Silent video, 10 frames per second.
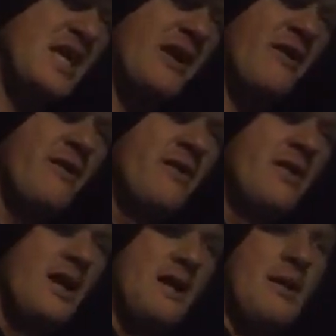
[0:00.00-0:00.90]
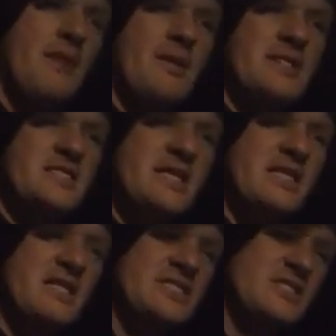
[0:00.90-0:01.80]
there. I'm not saying
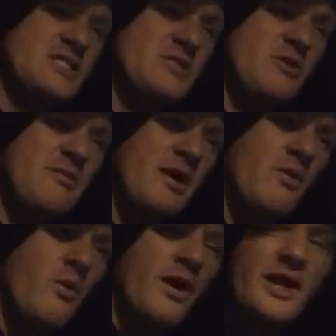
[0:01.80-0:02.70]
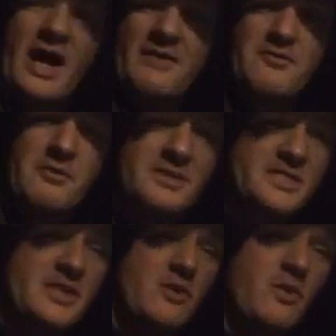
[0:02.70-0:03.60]
that it's just going to be a one-off where we
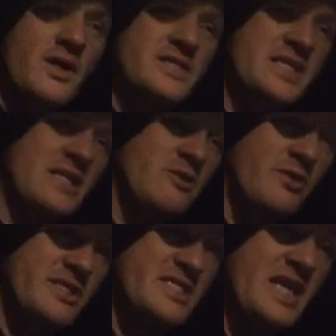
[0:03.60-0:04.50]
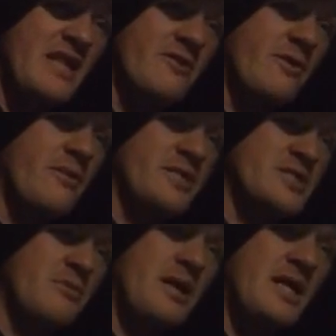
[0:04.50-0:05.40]
see her once, like Lawrence Taylor at
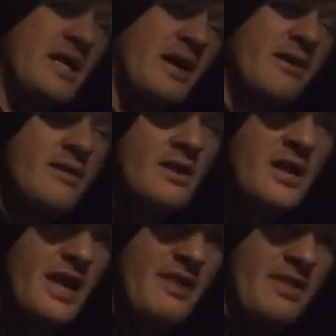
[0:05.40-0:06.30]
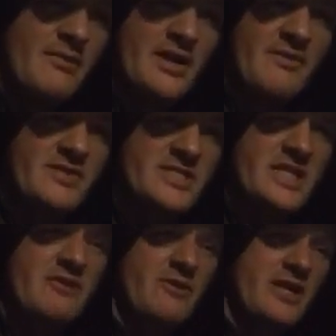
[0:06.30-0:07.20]
WrestleMania, and then we never
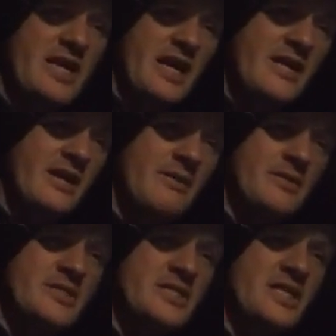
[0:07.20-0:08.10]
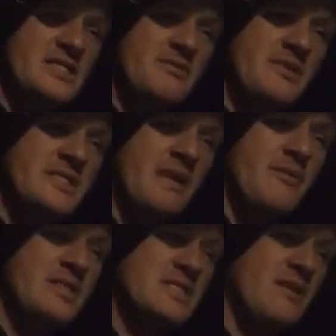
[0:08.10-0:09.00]
see her again. I mean, she is a big-time
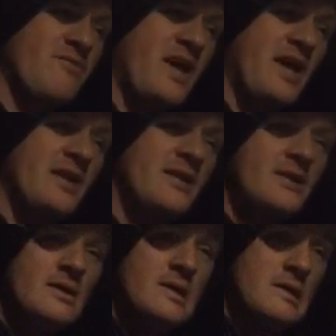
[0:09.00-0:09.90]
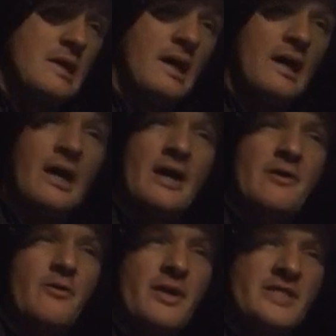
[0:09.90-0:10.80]
wrestling fan. I
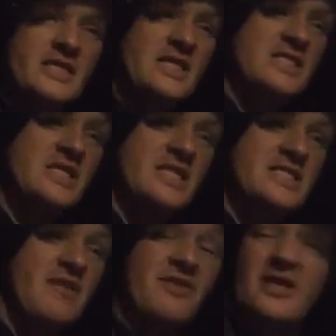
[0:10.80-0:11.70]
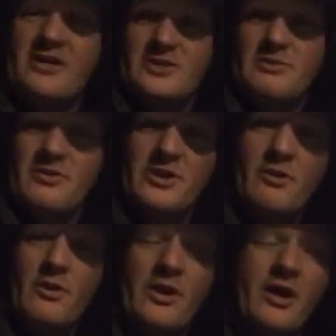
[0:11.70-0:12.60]
don't want to say that she has nothing else really
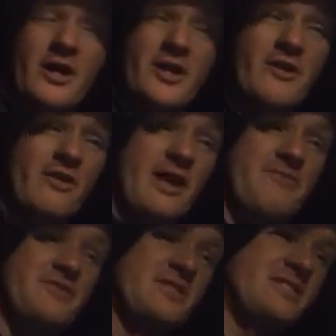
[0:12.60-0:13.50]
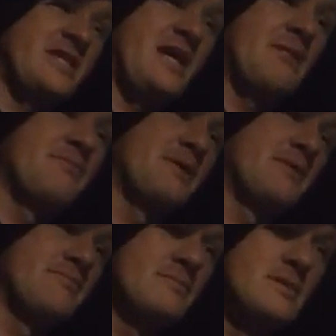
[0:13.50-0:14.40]
going on in her life at this time, but